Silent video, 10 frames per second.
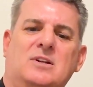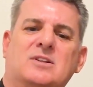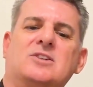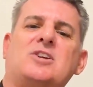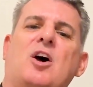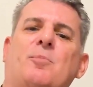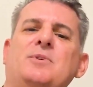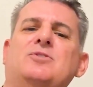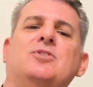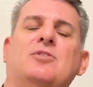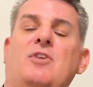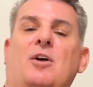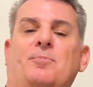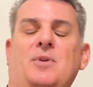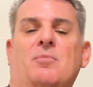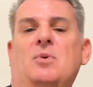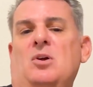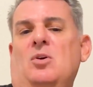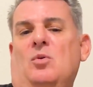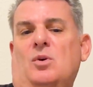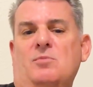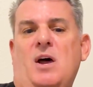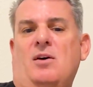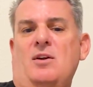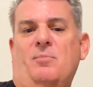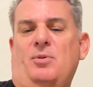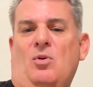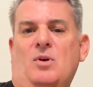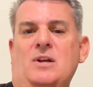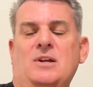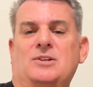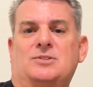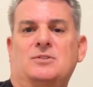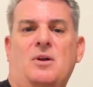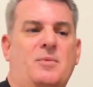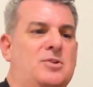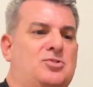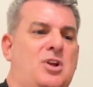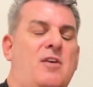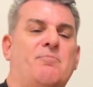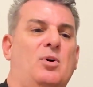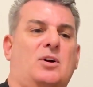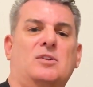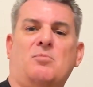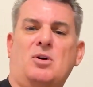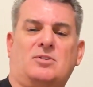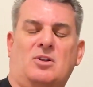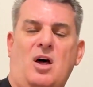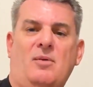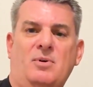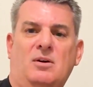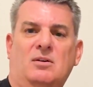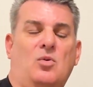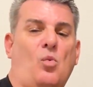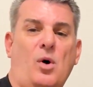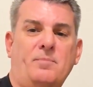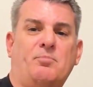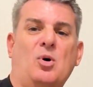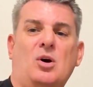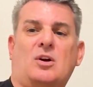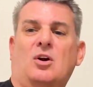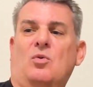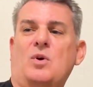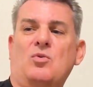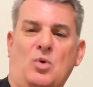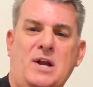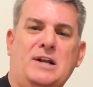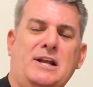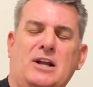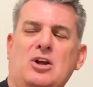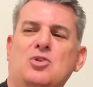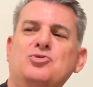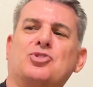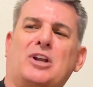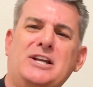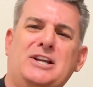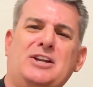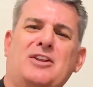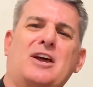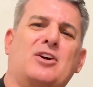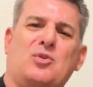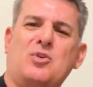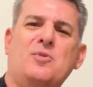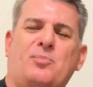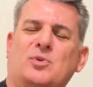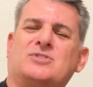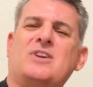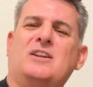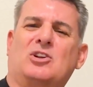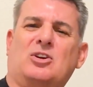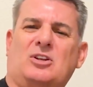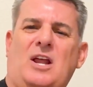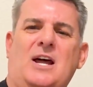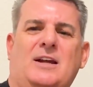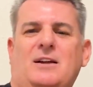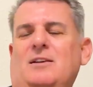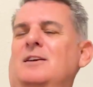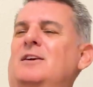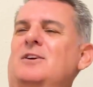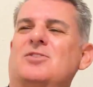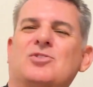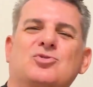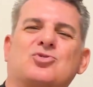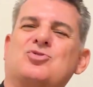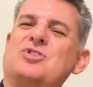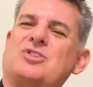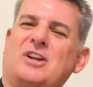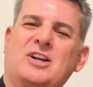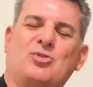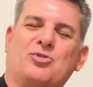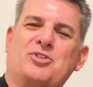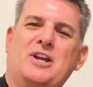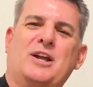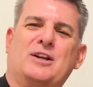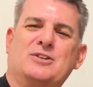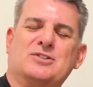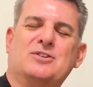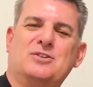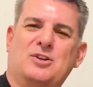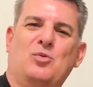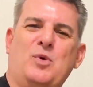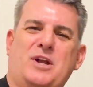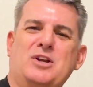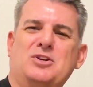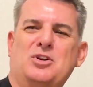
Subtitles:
that's helping to develop them? What about employees? I mean, do you have Book of the Month Club? What book are we reading? Who's leading that group? What's that look like? Those are just little things that we can